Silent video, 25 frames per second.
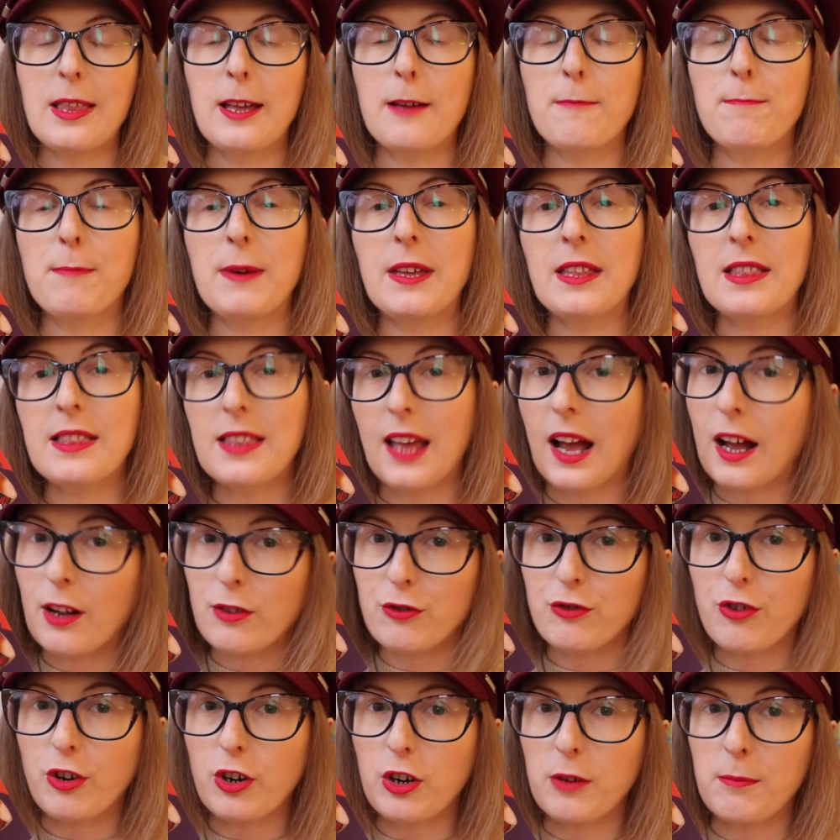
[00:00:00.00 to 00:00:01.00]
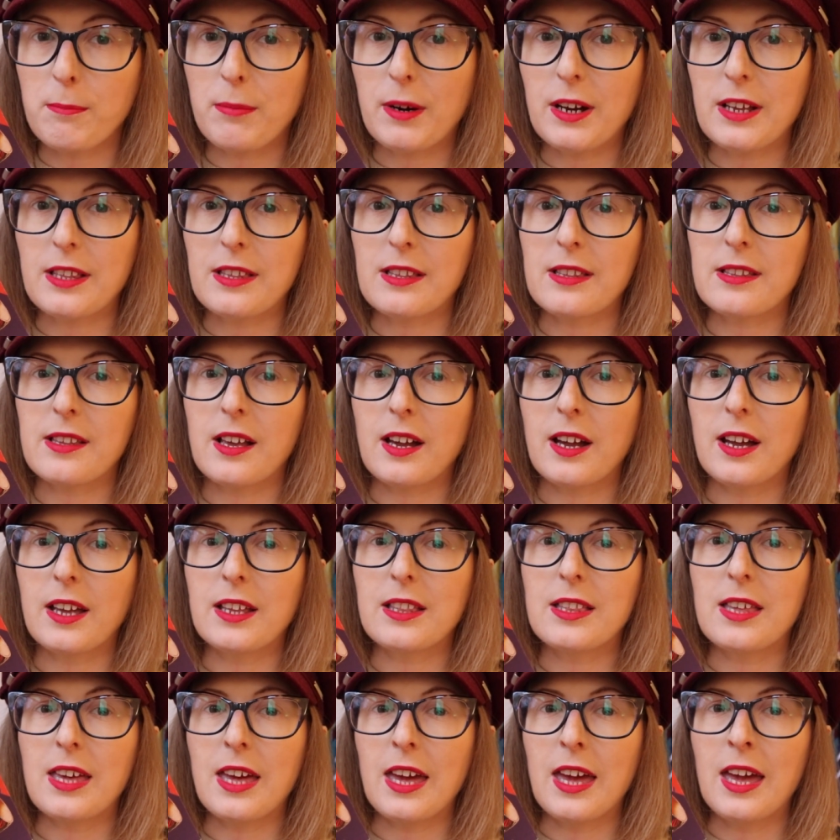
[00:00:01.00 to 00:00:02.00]
They've been downtrodden by
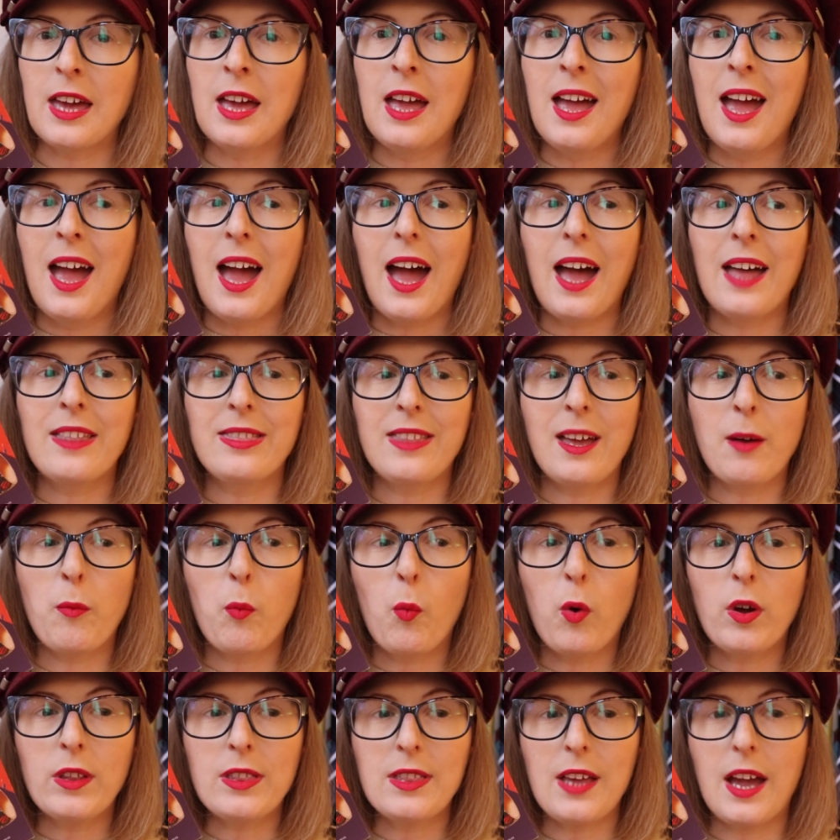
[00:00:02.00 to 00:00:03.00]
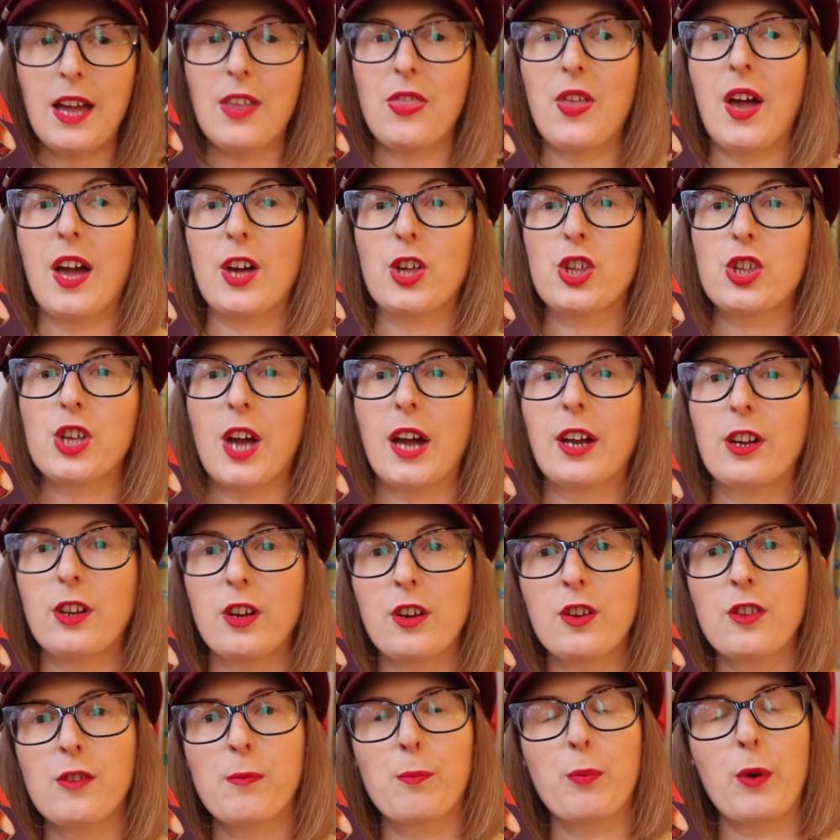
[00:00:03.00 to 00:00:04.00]
society, and then one day their
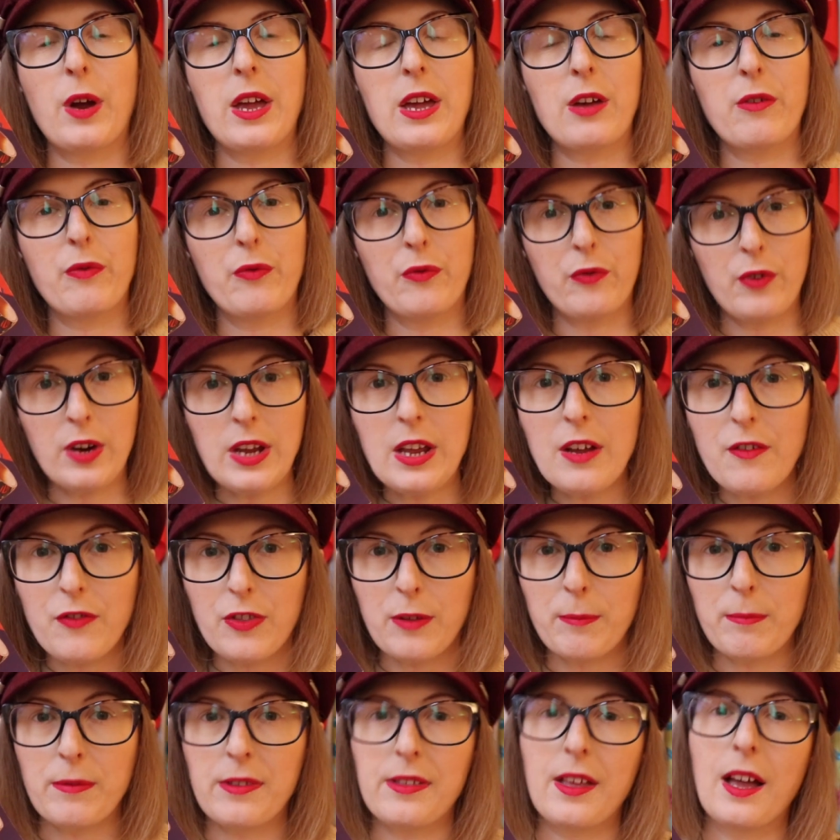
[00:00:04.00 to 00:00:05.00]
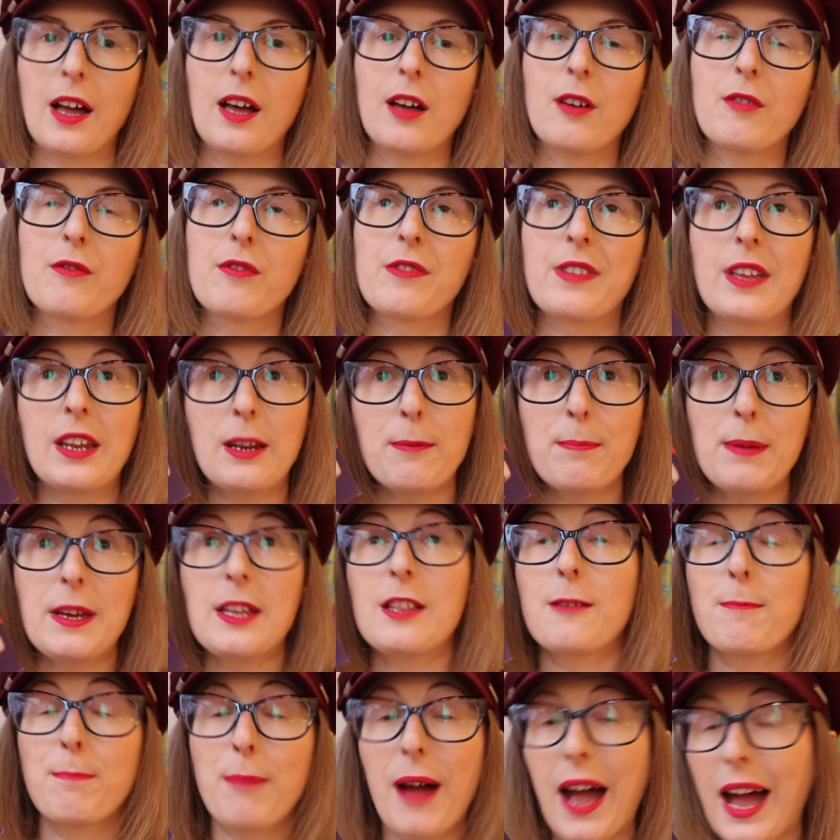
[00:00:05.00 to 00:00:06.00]
shadows break free of themselves in a
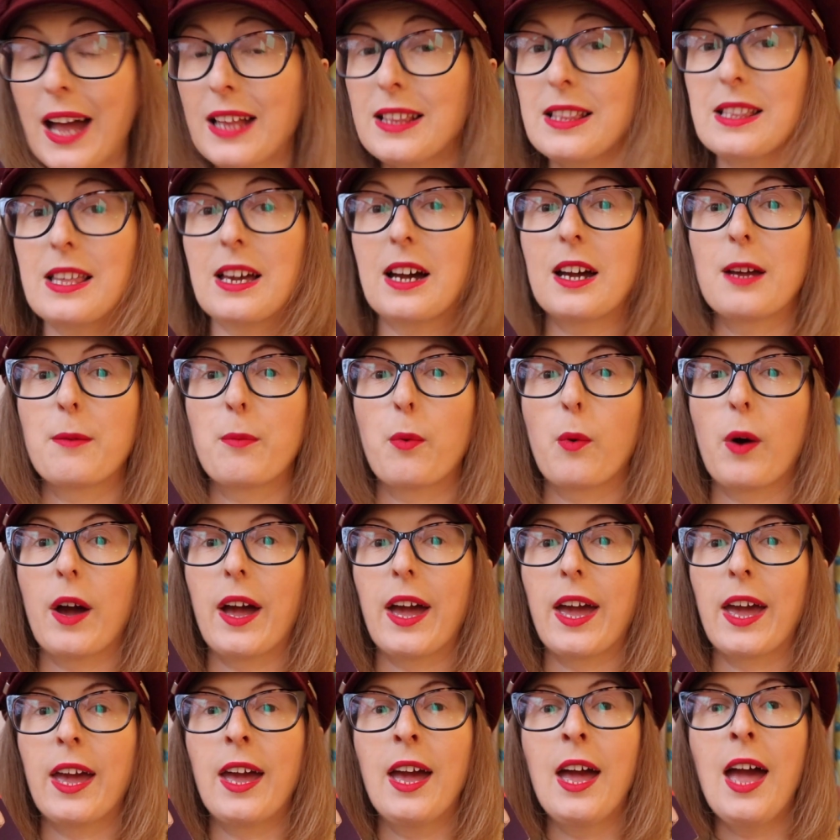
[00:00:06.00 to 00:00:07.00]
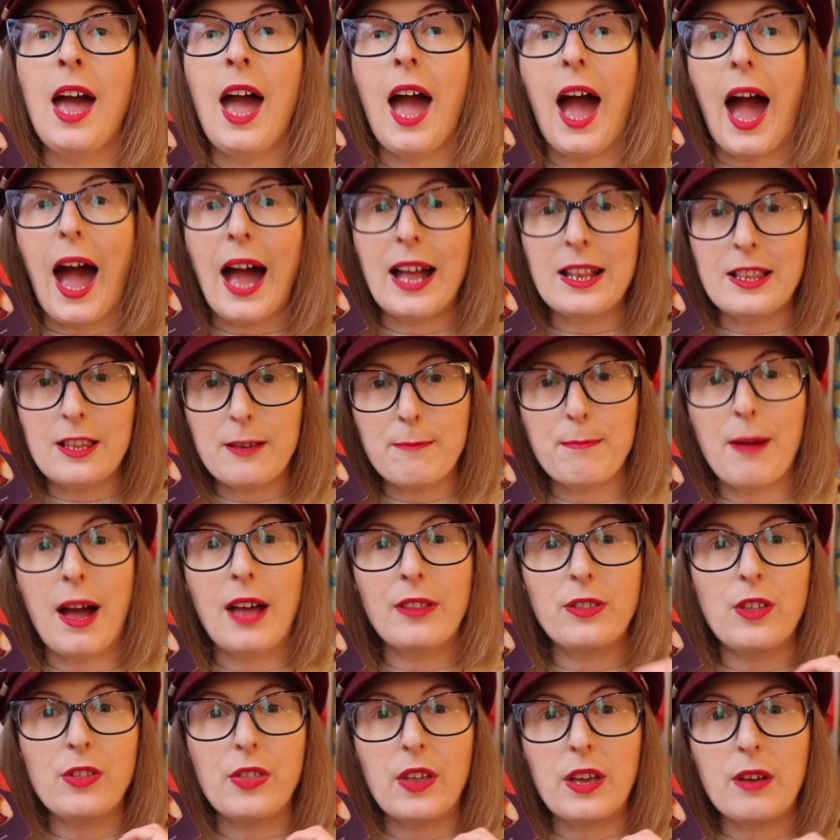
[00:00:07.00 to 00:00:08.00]
Peter Pan type way and
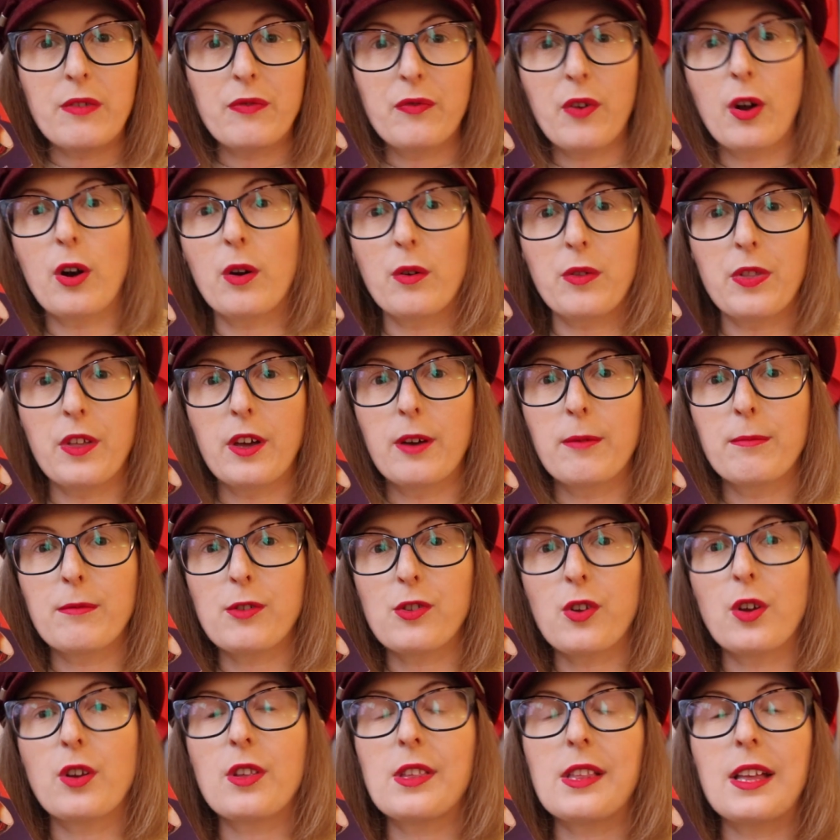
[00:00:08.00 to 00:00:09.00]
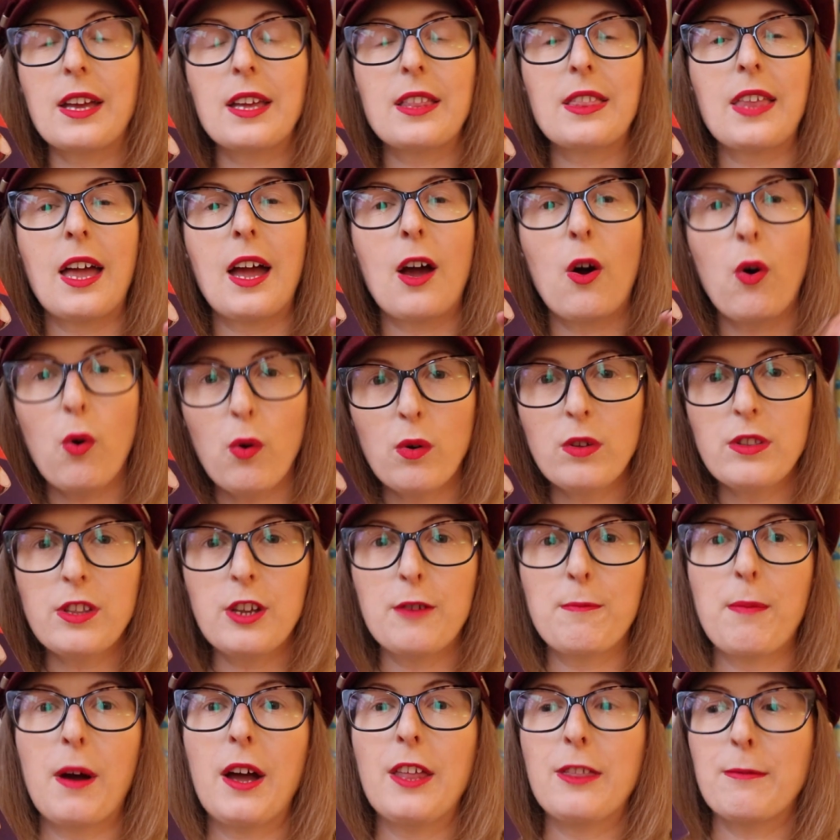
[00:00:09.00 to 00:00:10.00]
demand that they follow them. So it's like they're
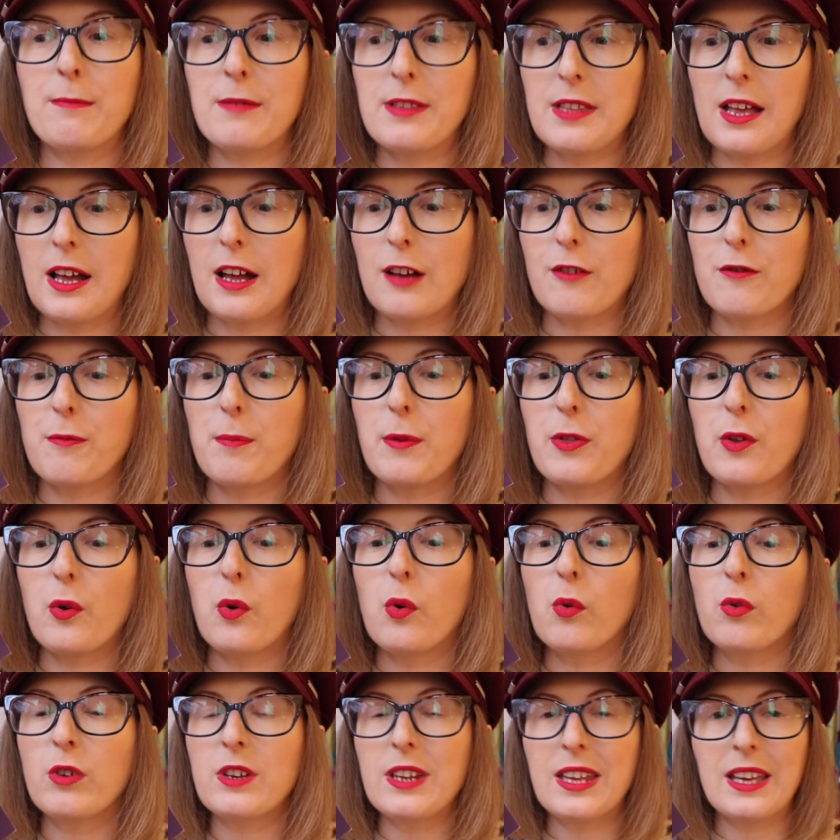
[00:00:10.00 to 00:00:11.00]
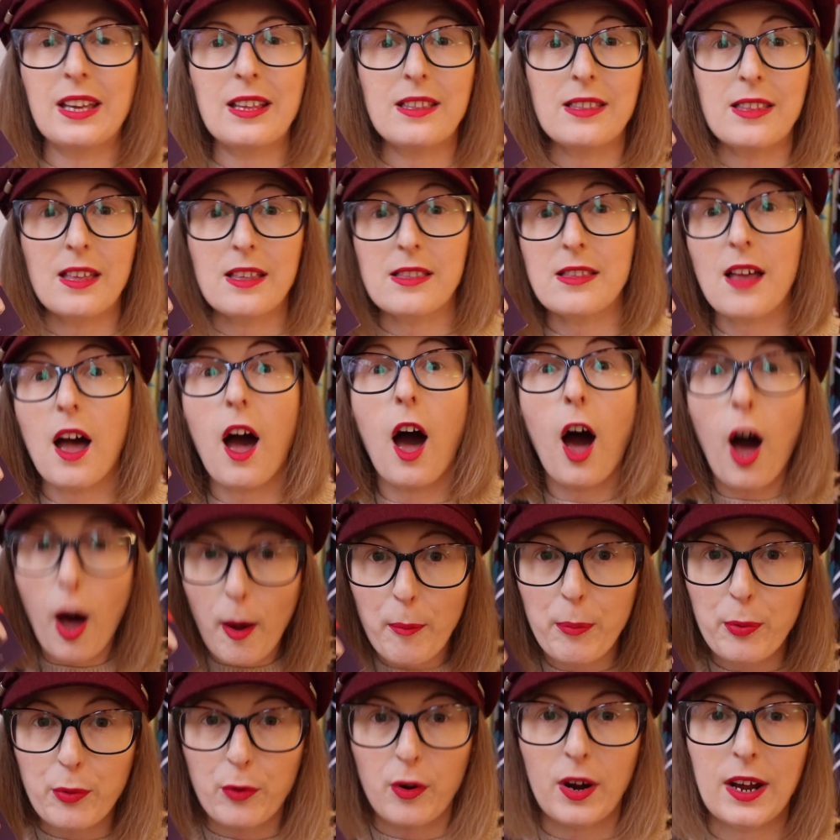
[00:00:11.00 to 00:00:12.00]
haunted by themselves, but the haunting is this
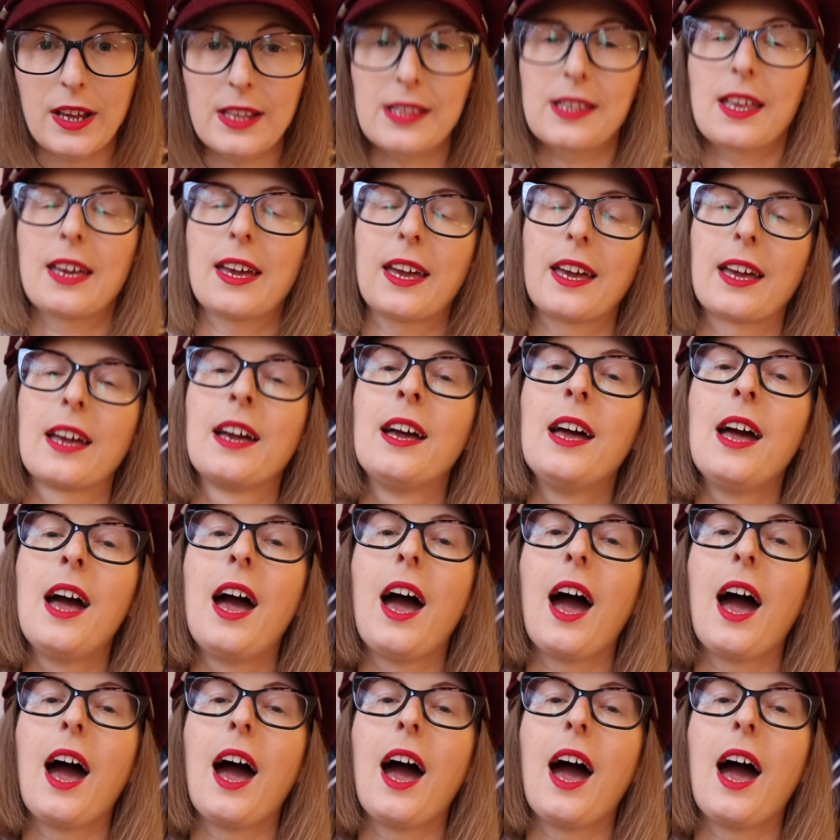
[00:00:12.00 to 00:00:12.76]
uprising.